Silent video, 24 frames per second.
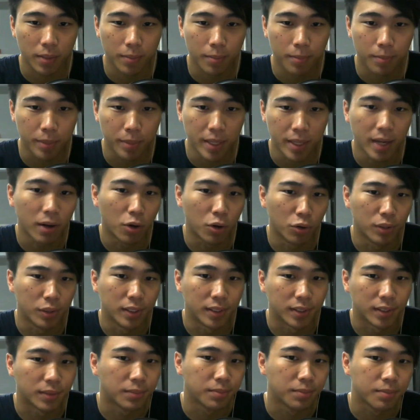PR
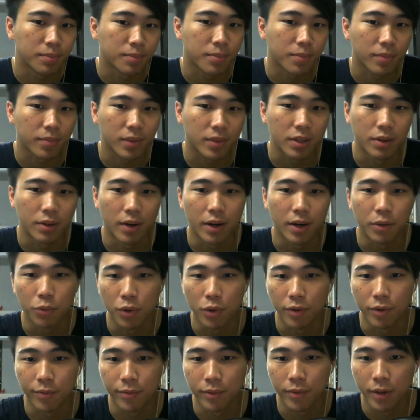Odus, right,
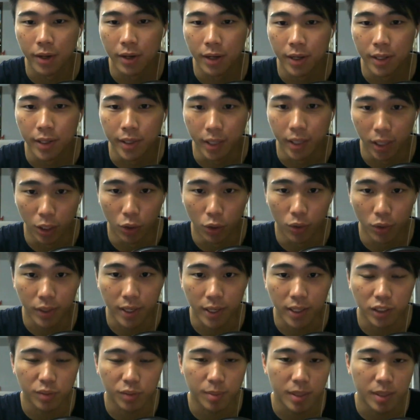with the lower the
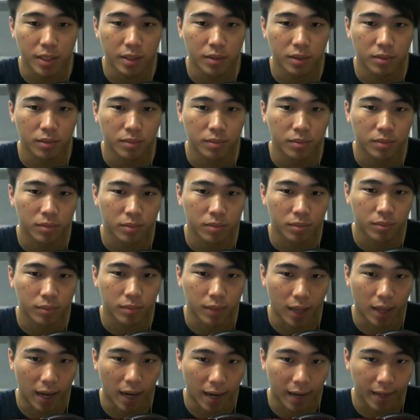HP,
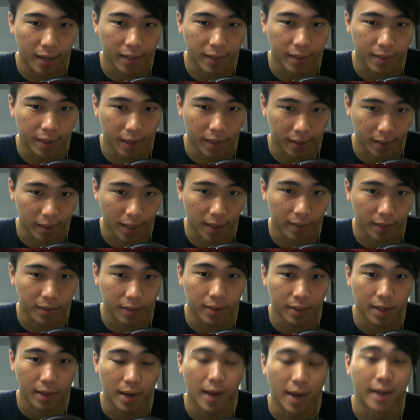the higher the attack,
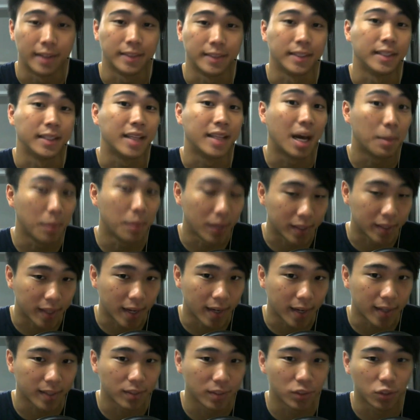and it's a double
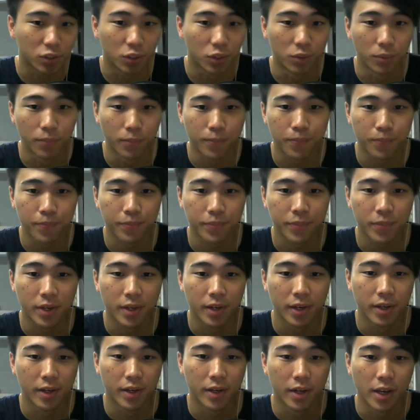attack, so
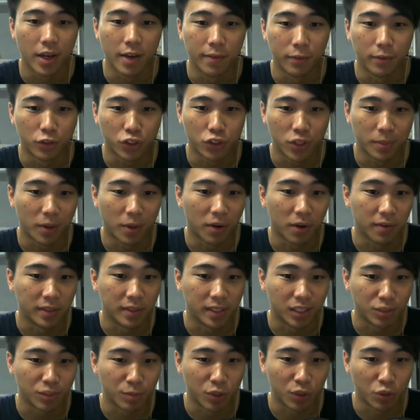if you chip off his
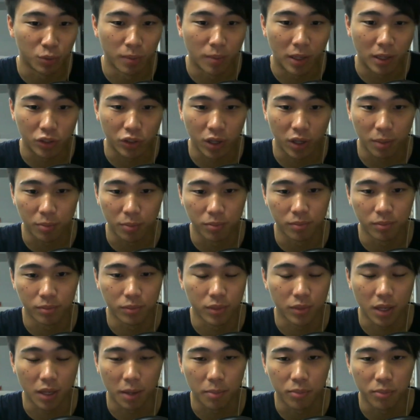HP too much,
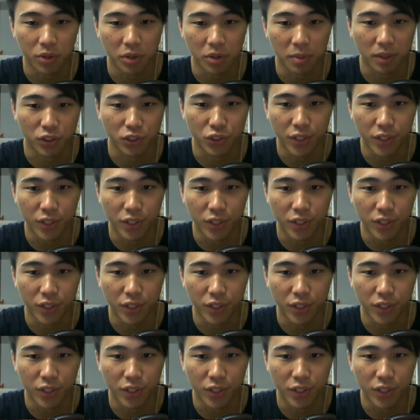you're pretty much